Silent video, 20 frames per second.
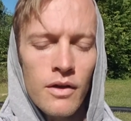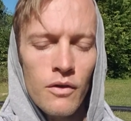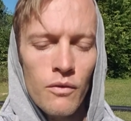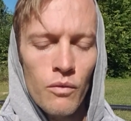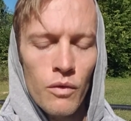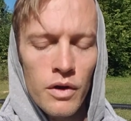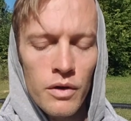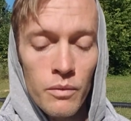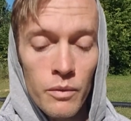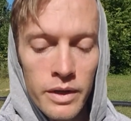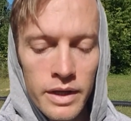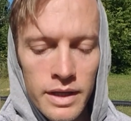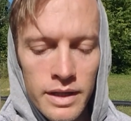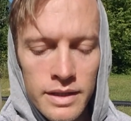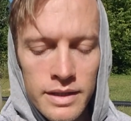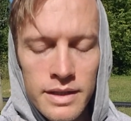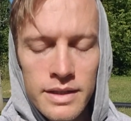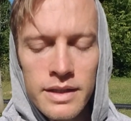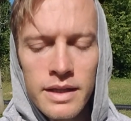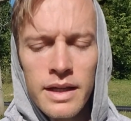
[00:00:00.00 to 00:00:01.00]
when we
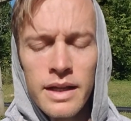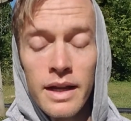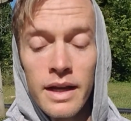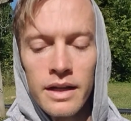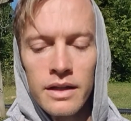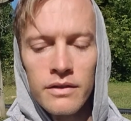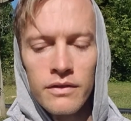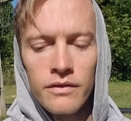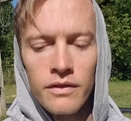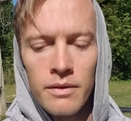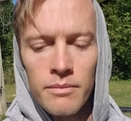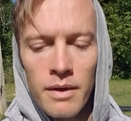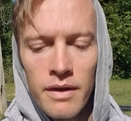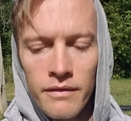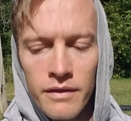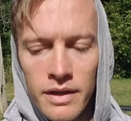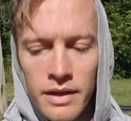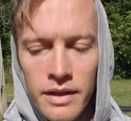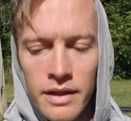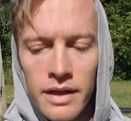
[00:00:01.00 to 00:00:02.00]
disconnect from
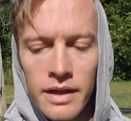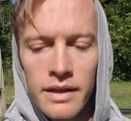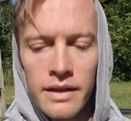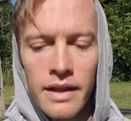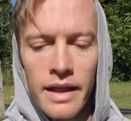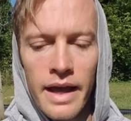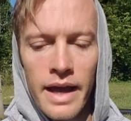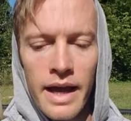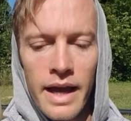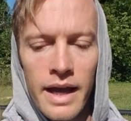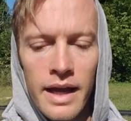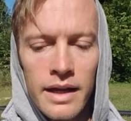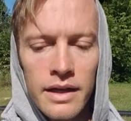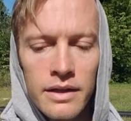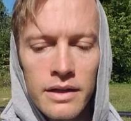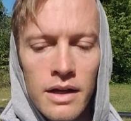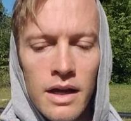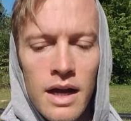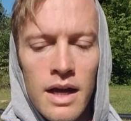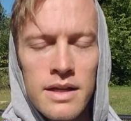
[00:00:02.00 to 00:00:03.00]
everything that
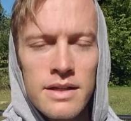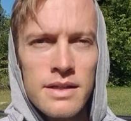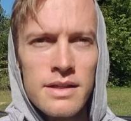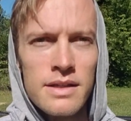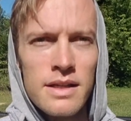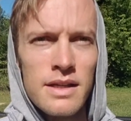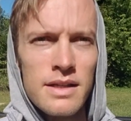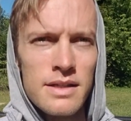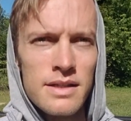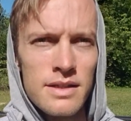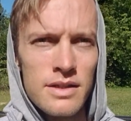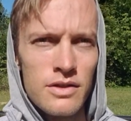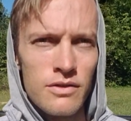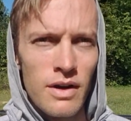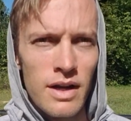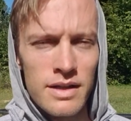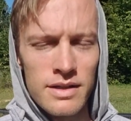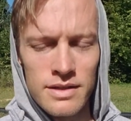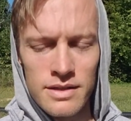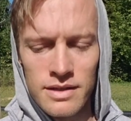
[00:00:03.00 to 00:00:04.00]
causes us
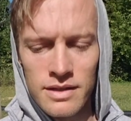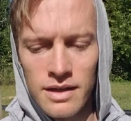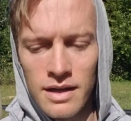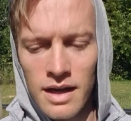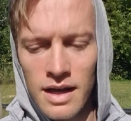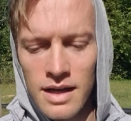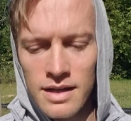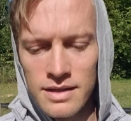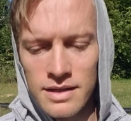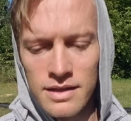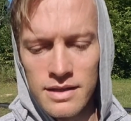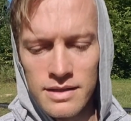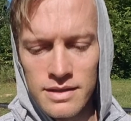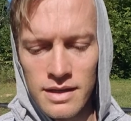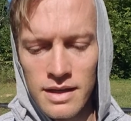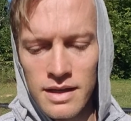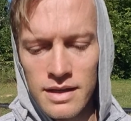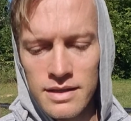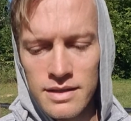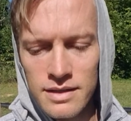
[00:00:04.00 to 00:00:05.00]
stress, causes
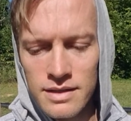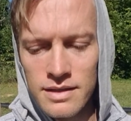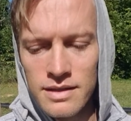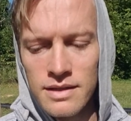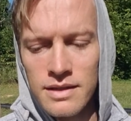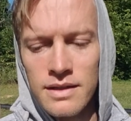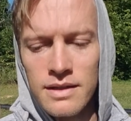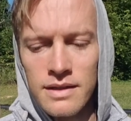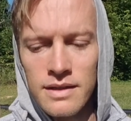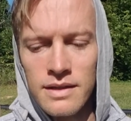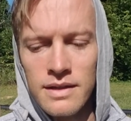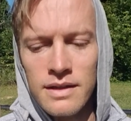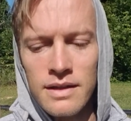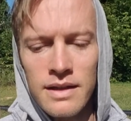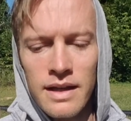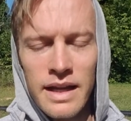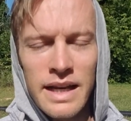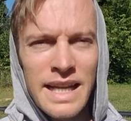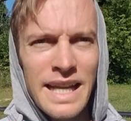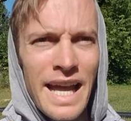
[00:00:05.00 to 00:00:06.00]
us
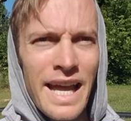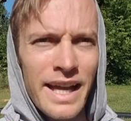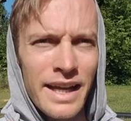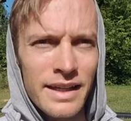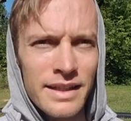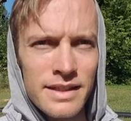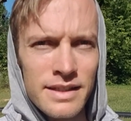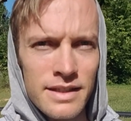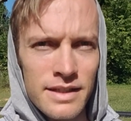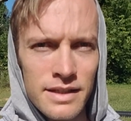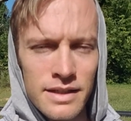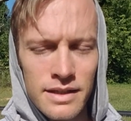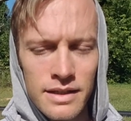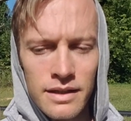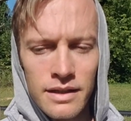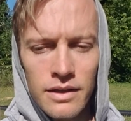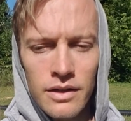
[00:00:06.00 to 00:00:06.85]
any angst.